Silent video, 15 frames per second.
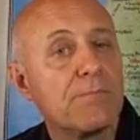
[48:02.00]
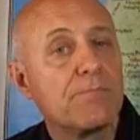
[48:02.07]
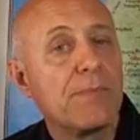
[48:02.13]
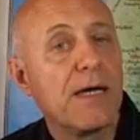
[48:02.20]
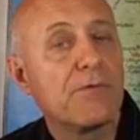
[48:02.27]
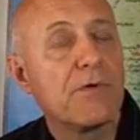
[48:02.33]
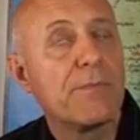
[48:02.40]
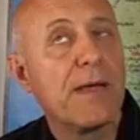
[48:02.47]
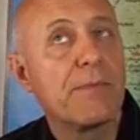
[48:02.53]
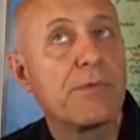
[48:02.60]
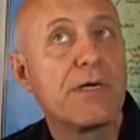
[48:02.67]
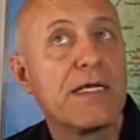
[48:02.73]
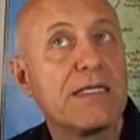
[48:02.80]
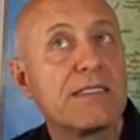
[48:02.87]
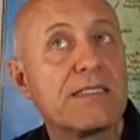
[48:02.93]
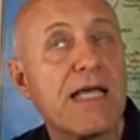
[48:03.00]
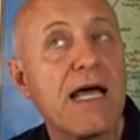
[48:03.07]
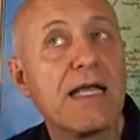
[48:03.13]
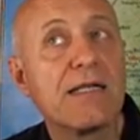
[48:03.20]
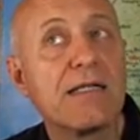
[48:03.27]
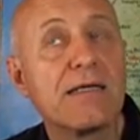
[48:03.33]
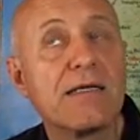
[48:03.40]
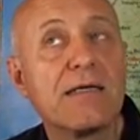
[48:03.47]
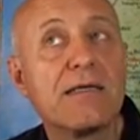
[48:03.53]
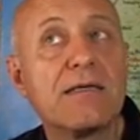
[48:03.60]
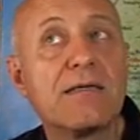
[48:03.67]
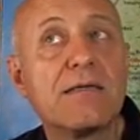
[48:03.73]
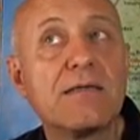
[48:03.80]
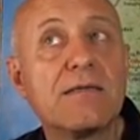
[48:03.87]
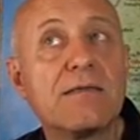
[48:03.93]
But remember, they
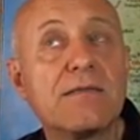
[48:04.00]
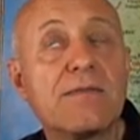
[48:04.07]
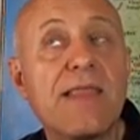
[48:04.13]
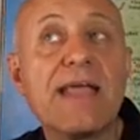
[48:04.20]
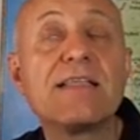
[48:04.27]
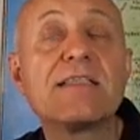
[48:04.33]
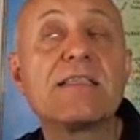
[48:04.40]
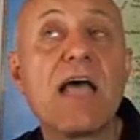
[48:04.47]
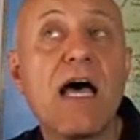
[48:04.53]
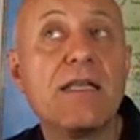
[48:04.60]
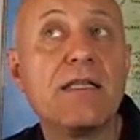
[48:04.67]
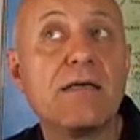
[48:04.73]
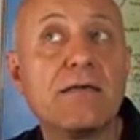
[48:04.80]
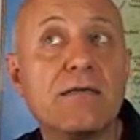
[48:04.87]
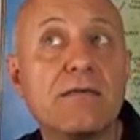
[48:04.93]
said,